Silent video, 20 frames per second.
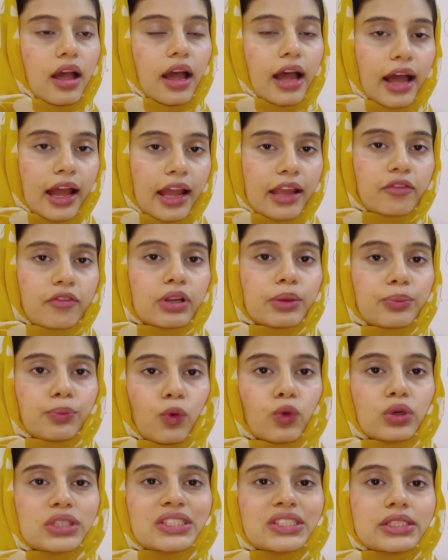I will
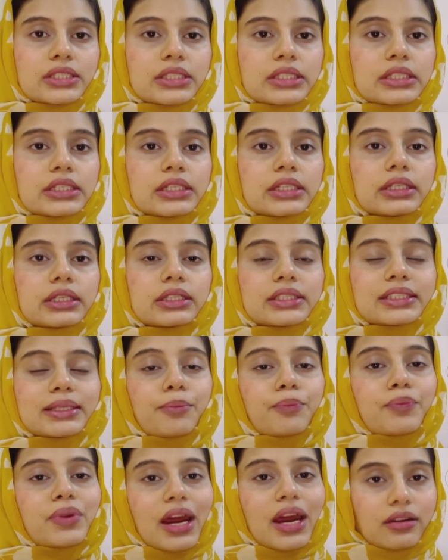post some
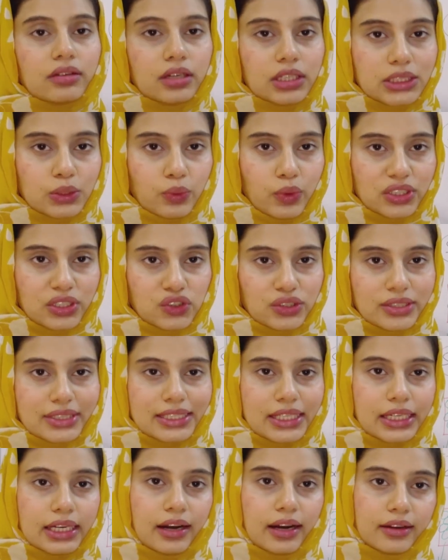practice questions
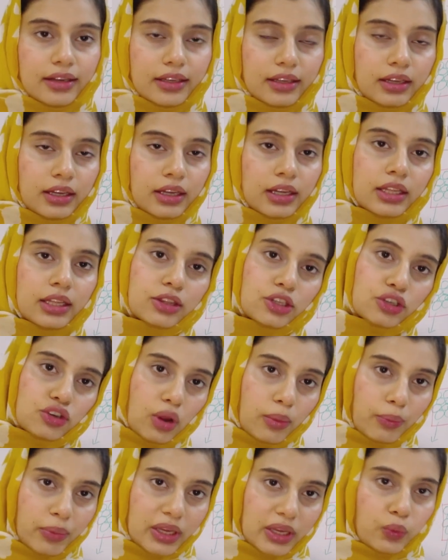regarding the
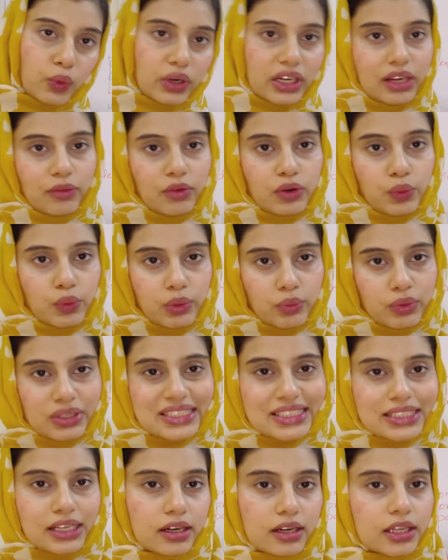topic whatever we will
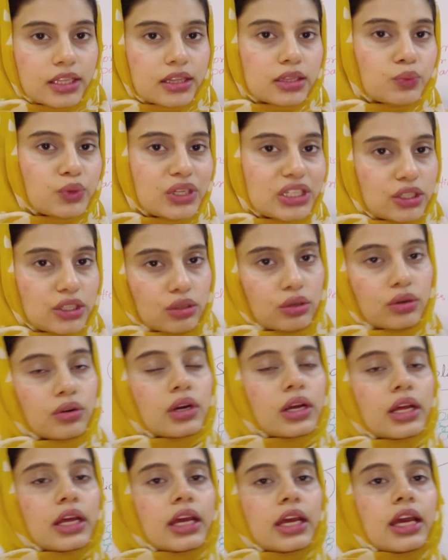study in the video.
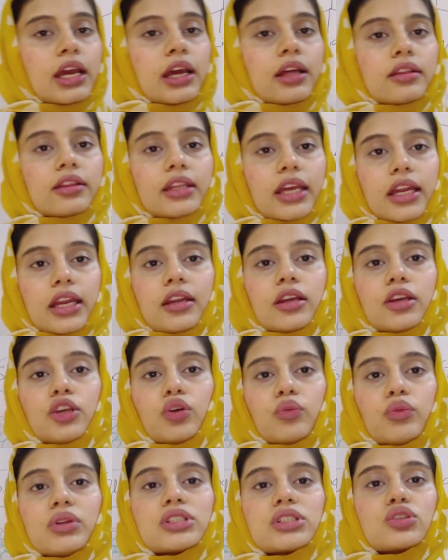Then you
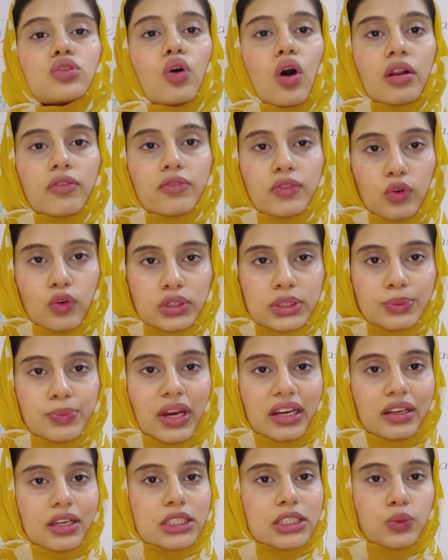will solve those
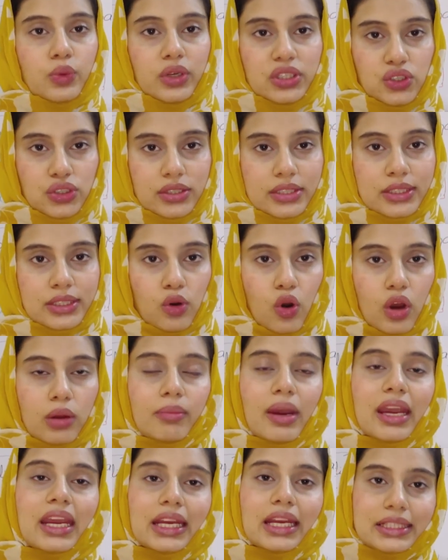practice questions on
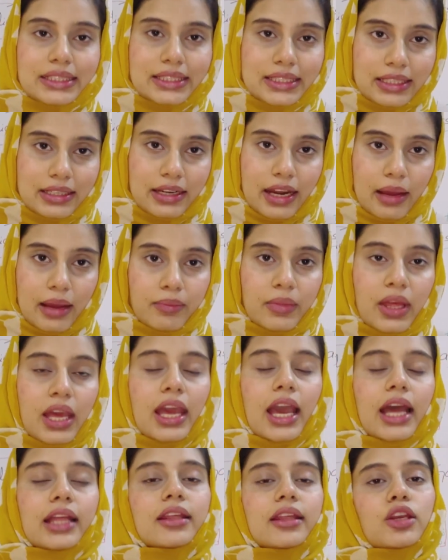my Instagram
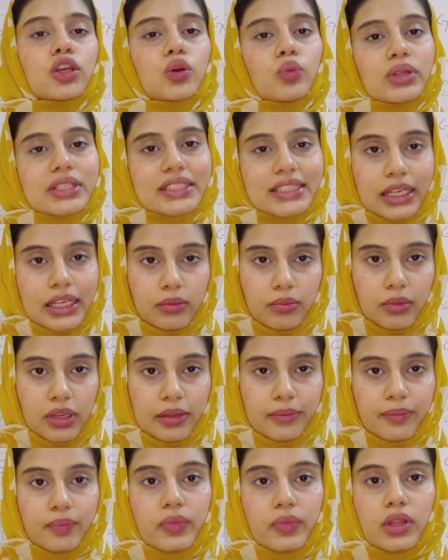and then you will send me.
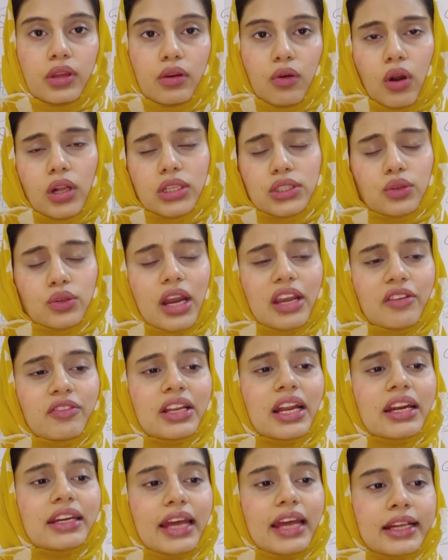Also, I will
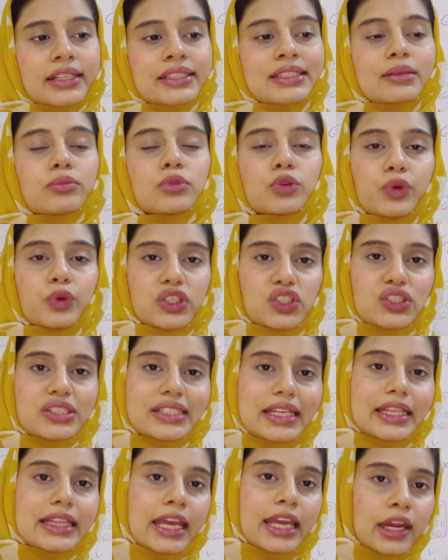attach some questions
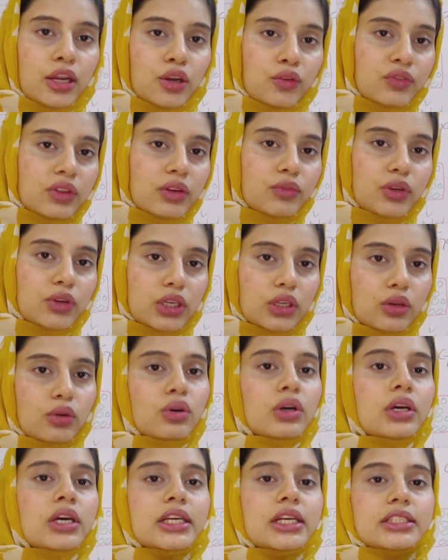in the end of the video
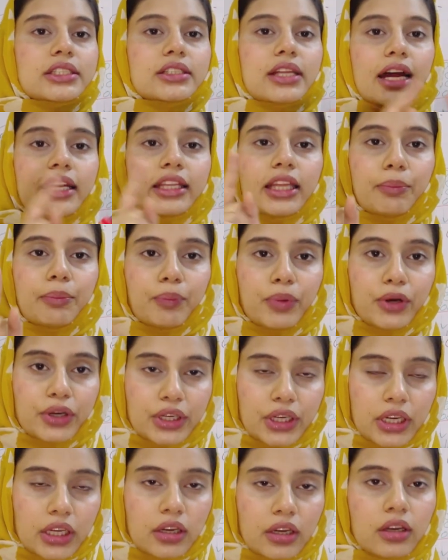so that the
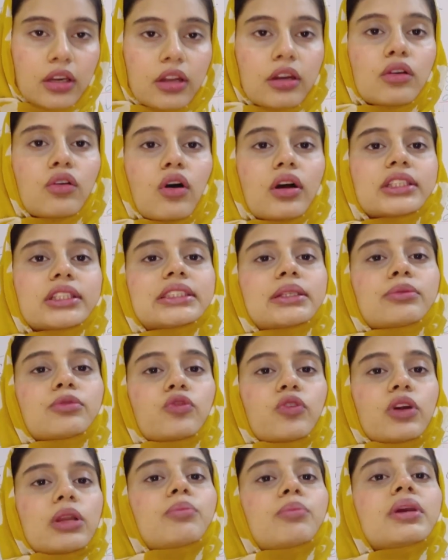particular concept
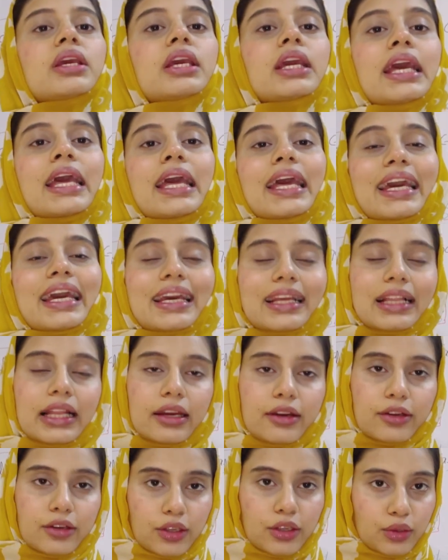will be clear
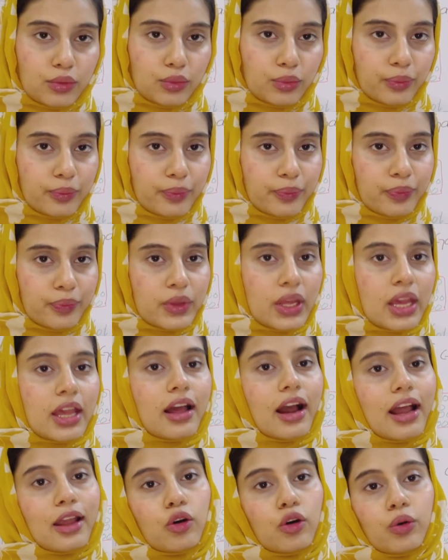to you.
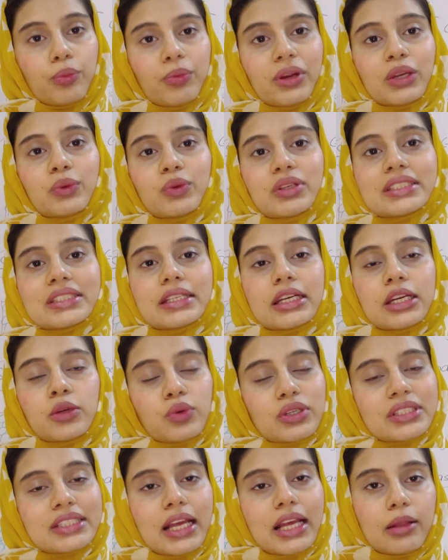I hope it
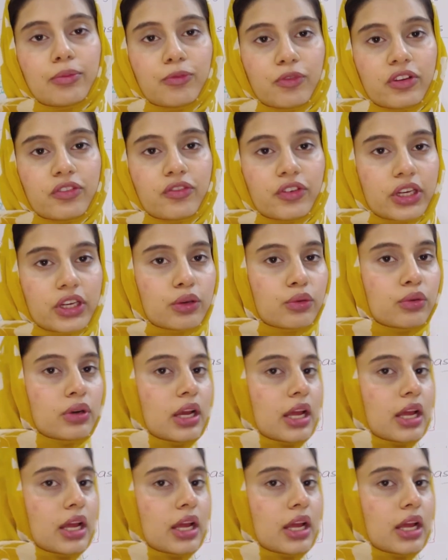was helpful for you.